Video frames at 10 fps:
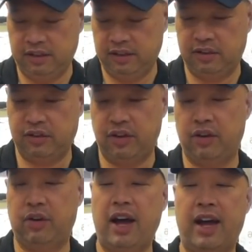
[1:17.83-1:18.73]

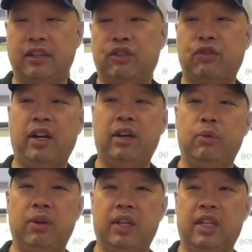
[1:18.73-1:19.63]
So I strung it
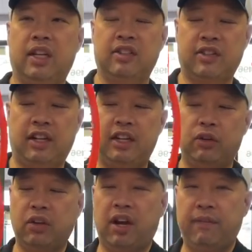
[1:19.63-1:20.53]
with a
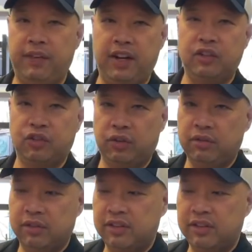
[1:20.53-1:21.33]
Solinco Confidential